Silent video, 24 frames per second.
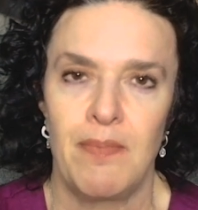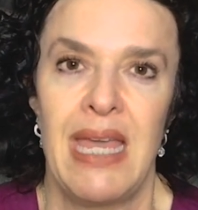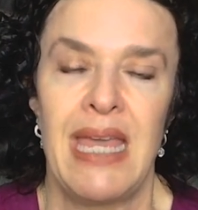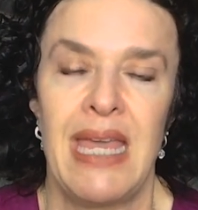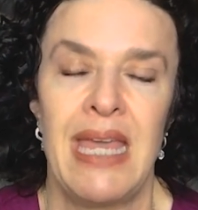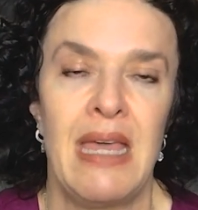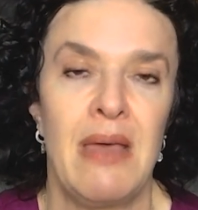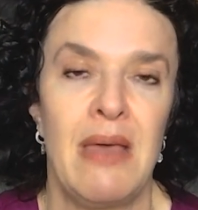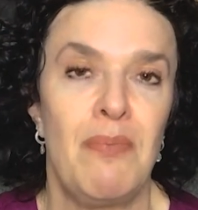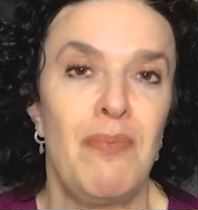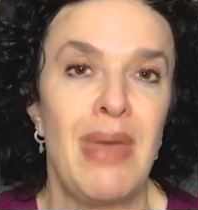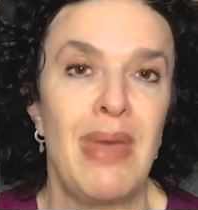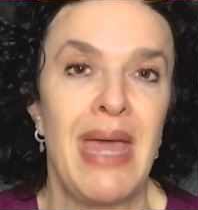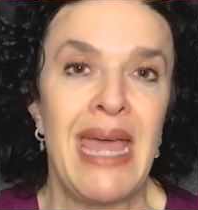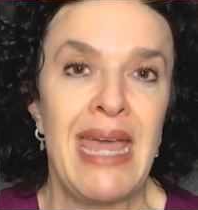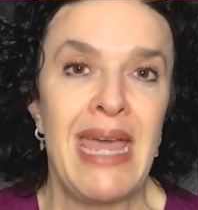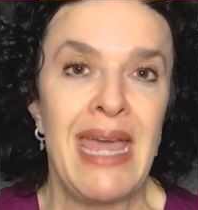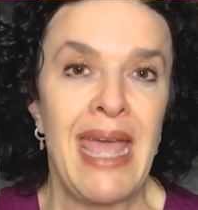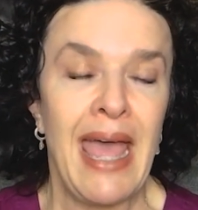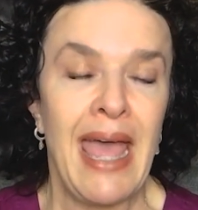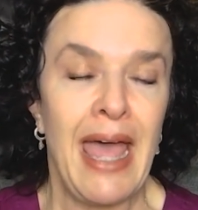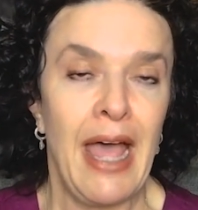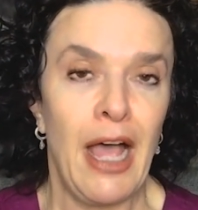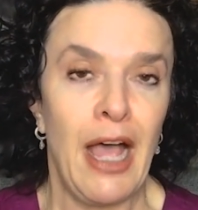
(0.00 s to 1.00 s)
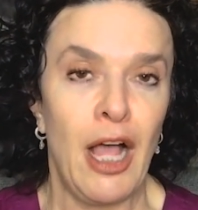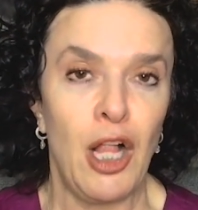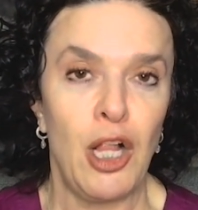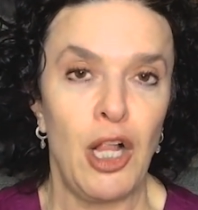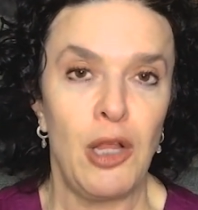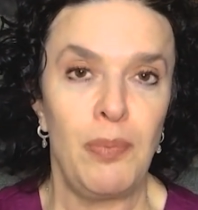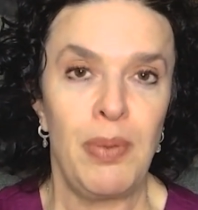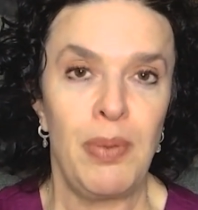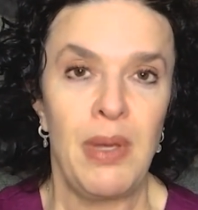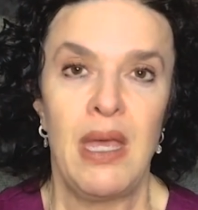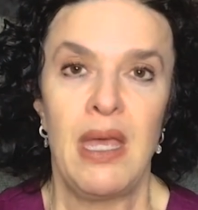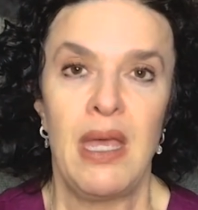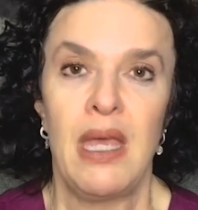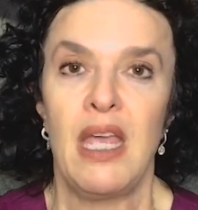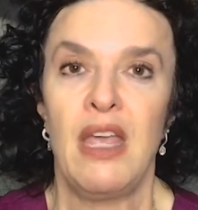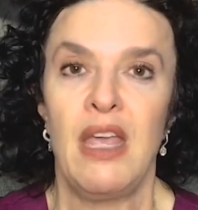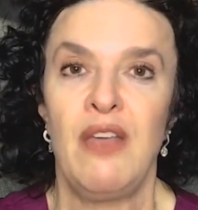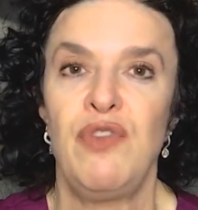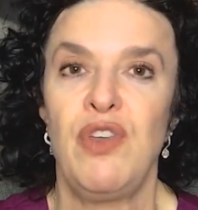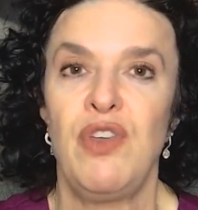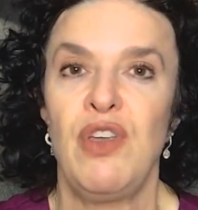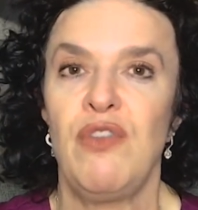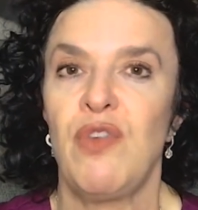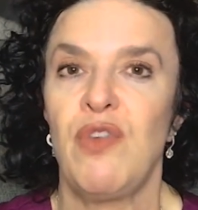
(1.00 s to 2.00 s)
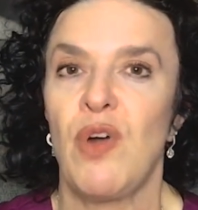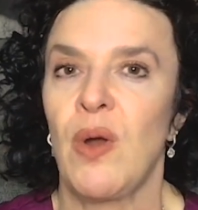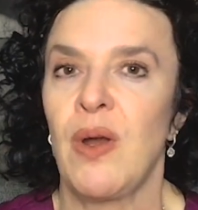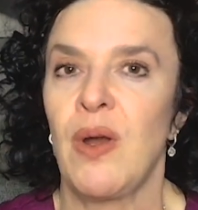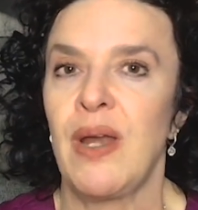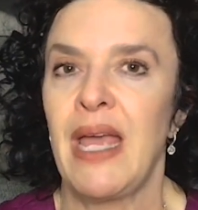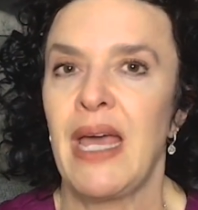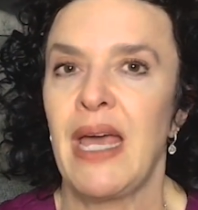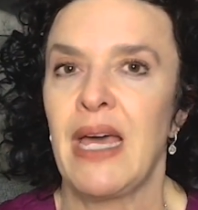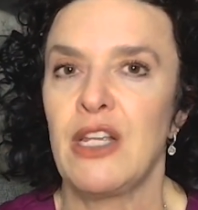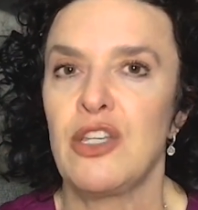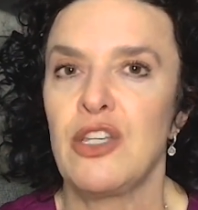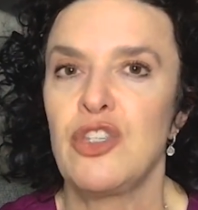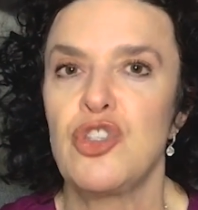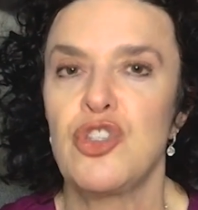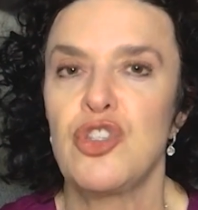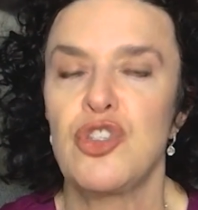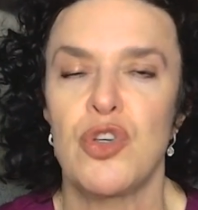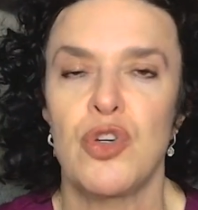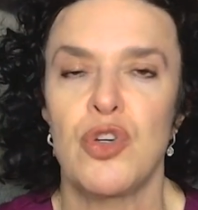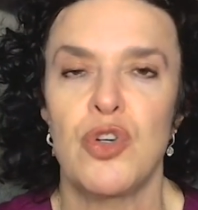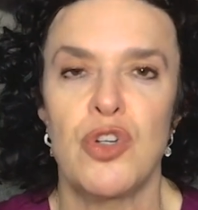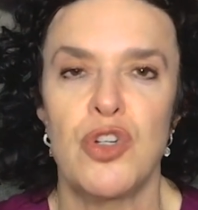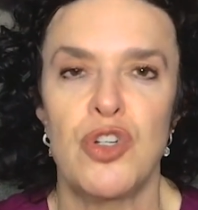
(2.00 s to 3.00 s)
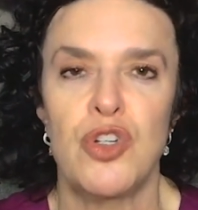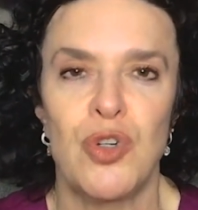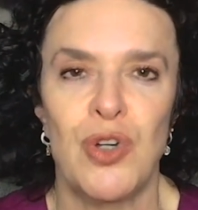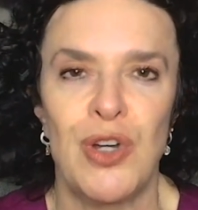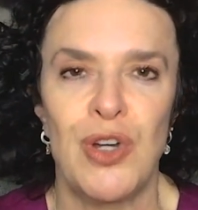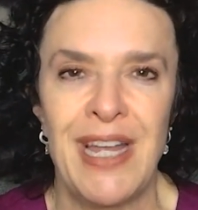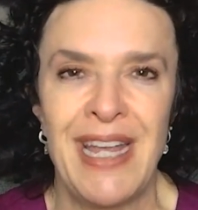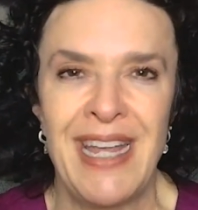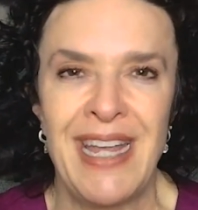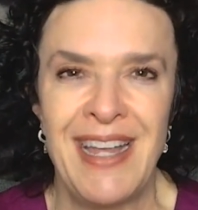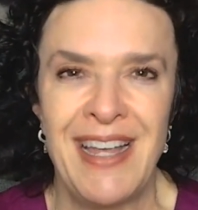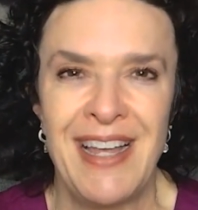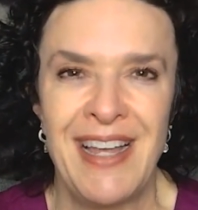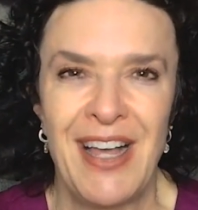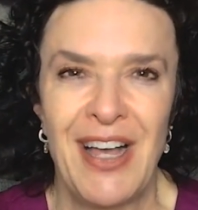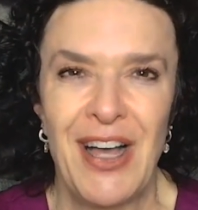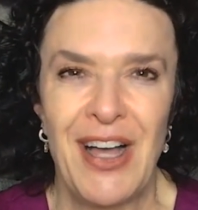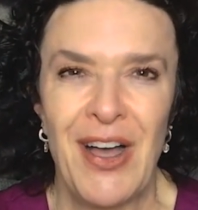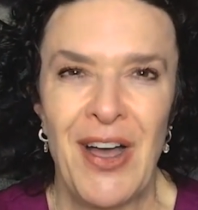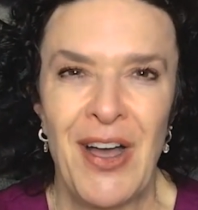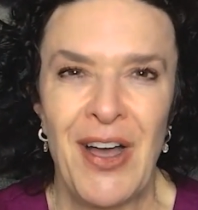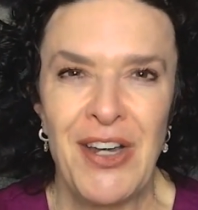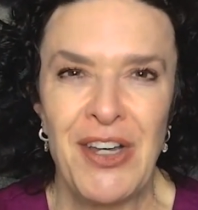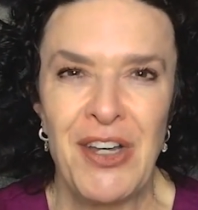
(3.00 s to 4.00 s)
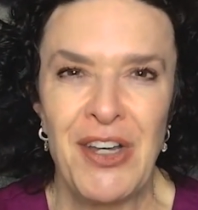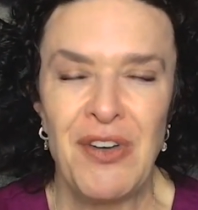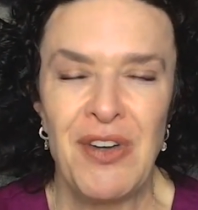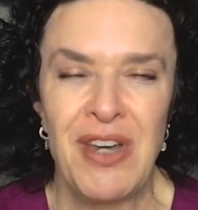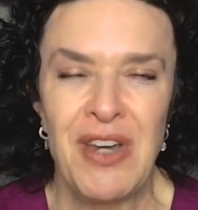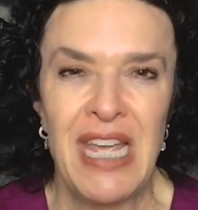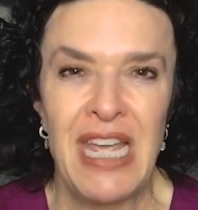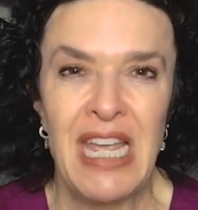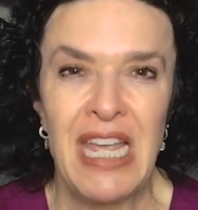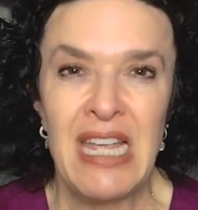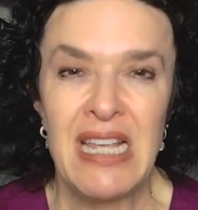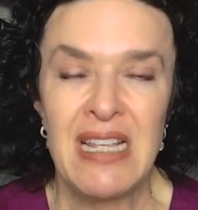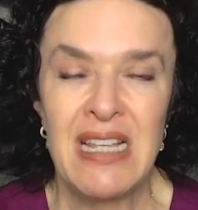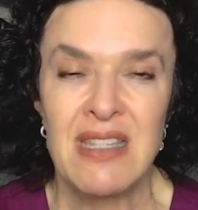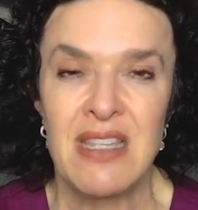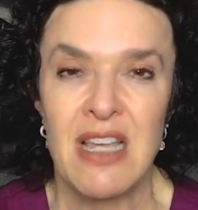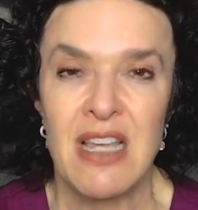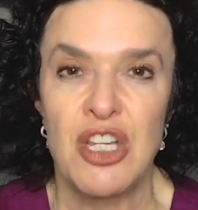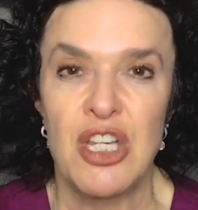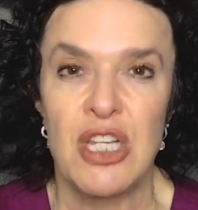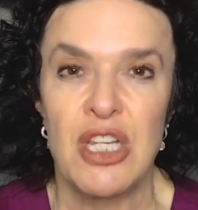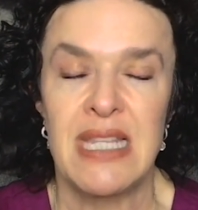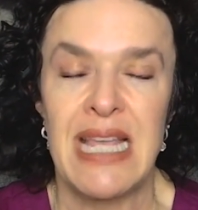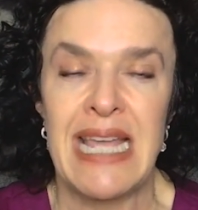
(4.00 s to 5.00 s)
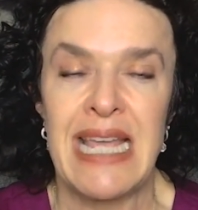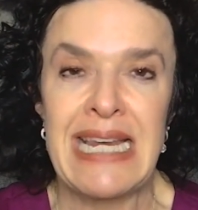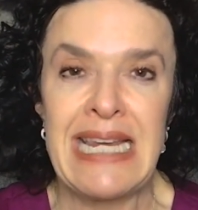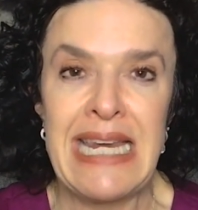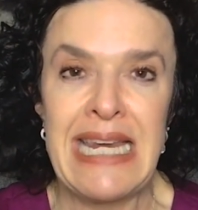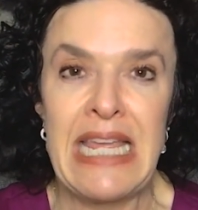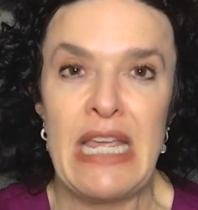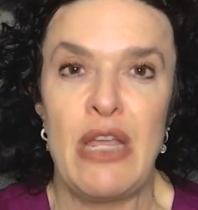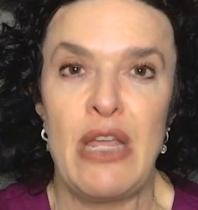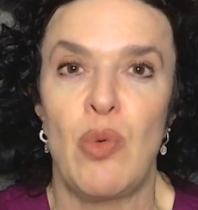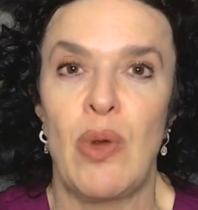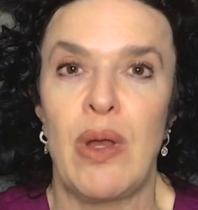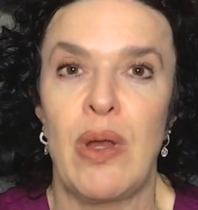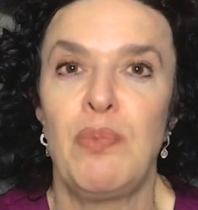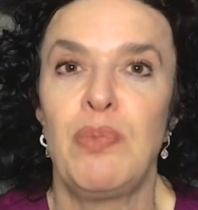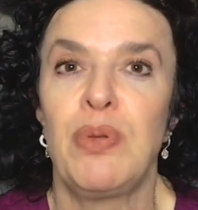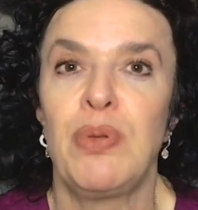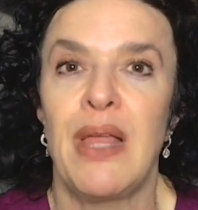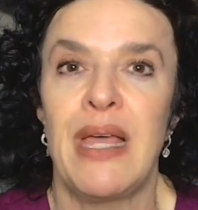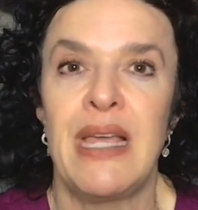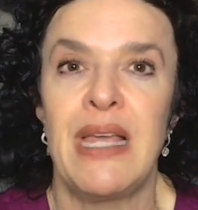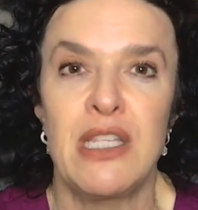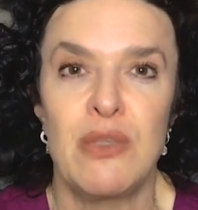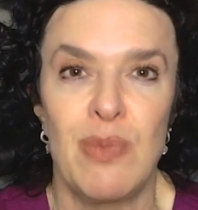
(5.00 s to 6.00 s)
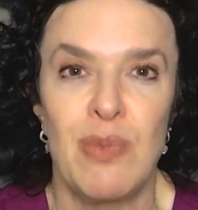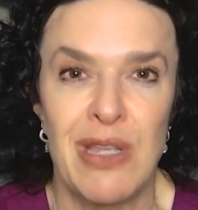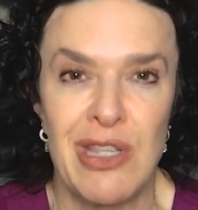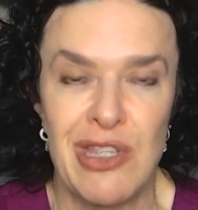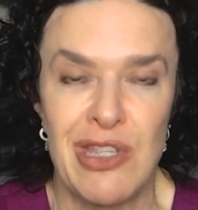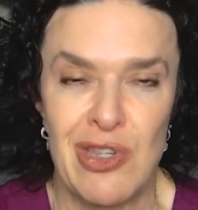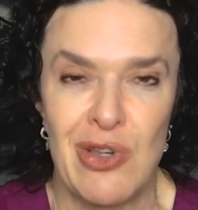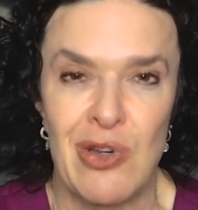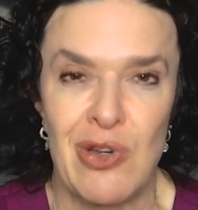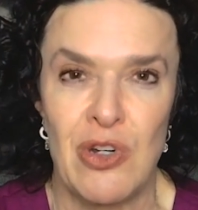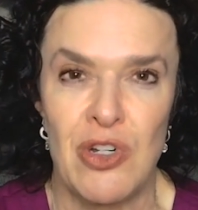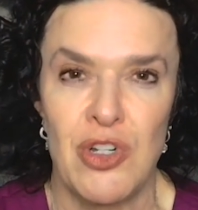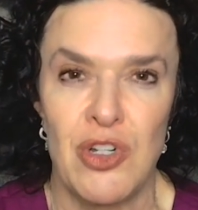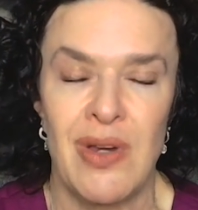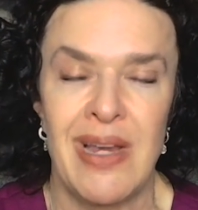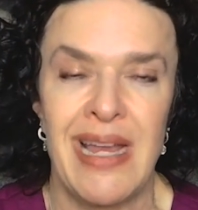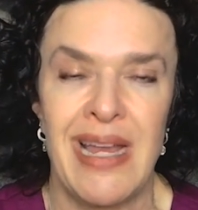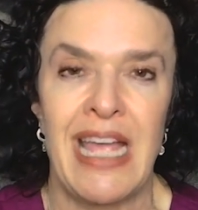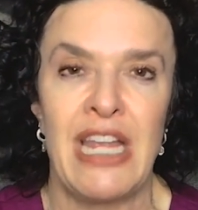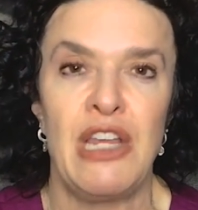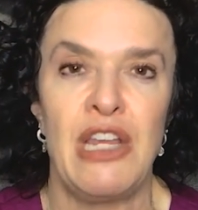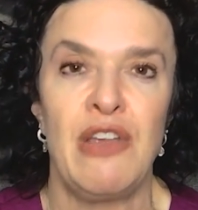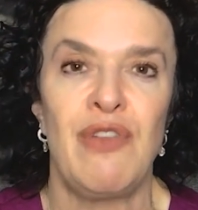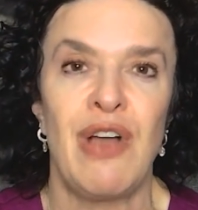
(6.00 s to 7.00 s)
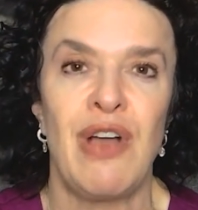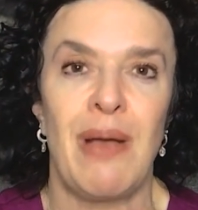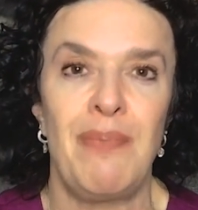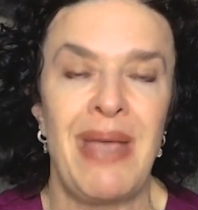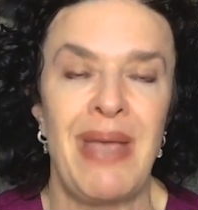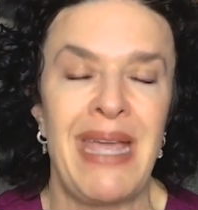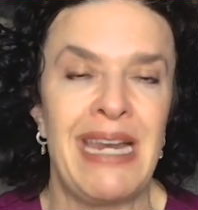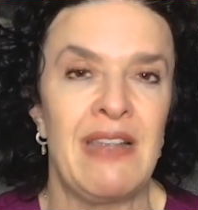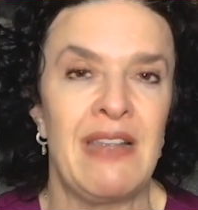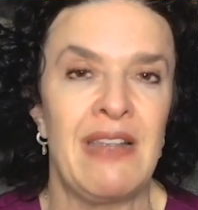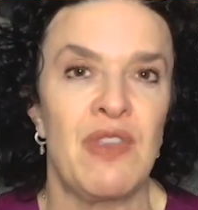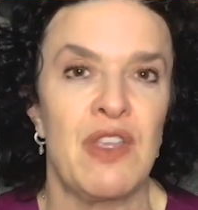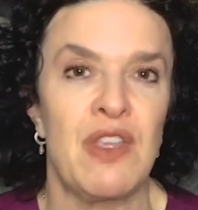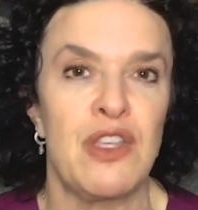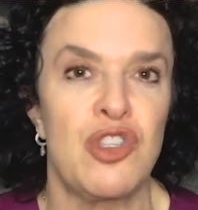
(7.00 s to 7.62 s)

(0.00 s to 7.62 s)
It may help if you've already had a surgery on your knee, such as a knee replacement surgery, and you got pain at the